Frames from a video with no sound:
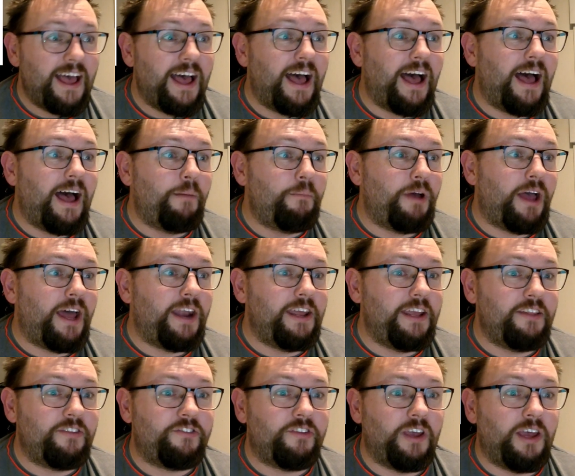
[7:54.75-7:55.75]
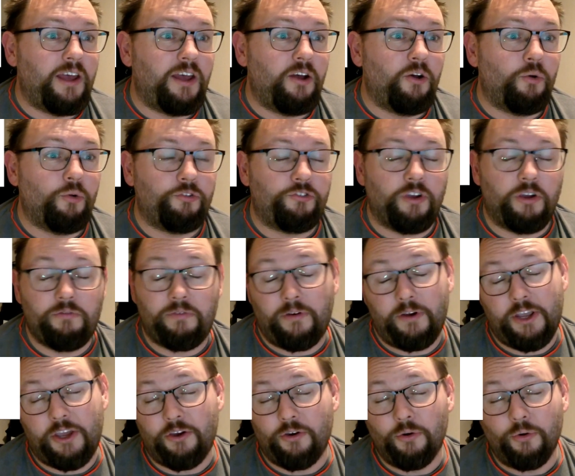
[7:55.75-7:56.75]
and it's also
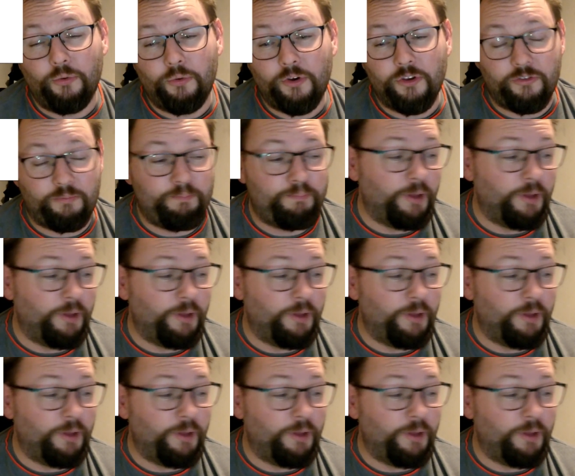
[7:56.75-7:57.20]
very cool because